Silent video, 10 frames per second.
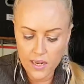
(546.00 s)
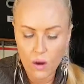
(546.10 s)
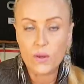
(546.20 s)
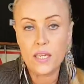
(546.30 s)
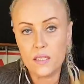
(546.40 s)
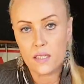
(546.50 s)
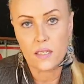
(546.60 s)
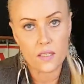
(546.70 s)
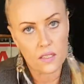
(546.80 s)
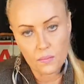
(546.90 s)
how easy it
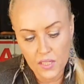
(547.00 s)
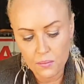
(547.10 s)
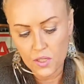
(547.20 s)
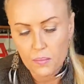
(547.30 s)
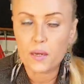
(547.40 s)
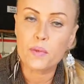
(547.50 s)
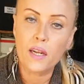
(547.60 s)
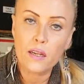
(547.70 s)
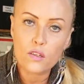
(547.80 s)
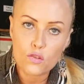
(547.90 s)
is. Sometimes it might be a
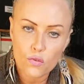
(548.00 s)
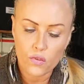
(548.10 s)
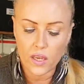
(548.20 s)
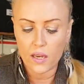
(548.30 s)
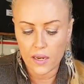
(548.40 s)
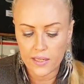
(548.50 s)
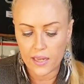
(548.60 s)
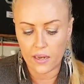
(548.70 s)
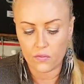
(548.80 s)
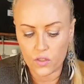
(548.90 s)
little too thick. I
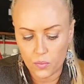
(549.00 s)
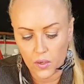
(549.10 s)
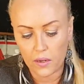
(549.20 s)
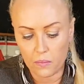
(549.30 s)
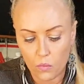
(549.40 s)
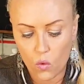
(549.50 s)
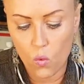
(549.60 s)
then have to put a little more